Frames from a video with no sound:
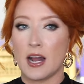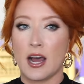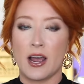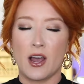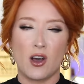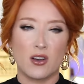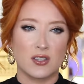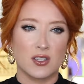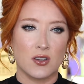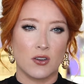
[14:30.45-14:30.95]
I
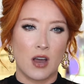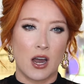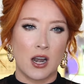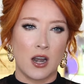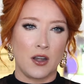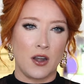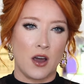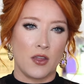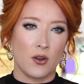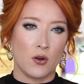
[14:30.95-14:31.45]
also got
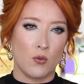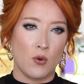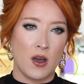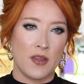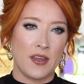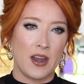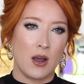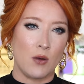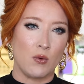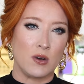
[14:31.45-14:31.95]
another one
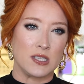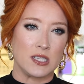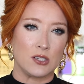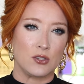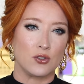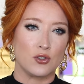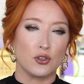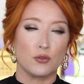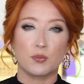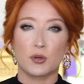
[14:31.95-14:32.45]
that I wasn't
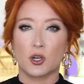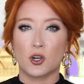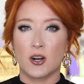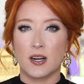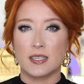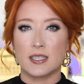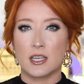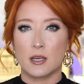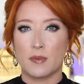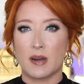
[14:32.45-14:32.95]
super
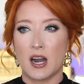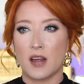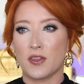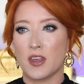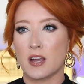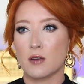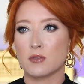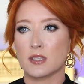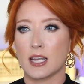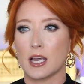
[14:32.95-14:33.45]
crazy about. I
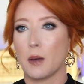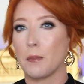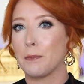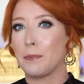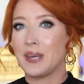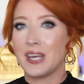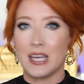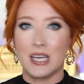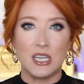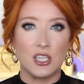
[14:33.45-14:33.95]
think it was like a
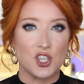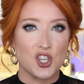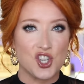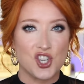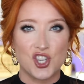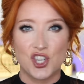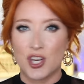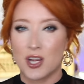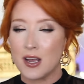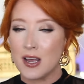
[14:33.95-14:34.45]

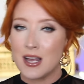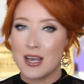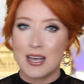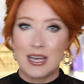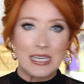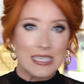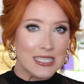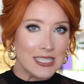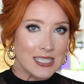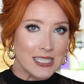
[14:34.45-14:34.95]
peach
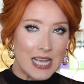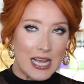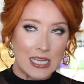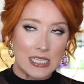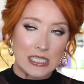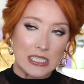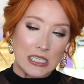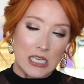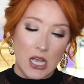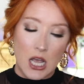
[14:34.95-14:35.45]

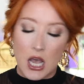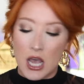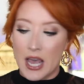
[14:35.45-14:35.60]
scent.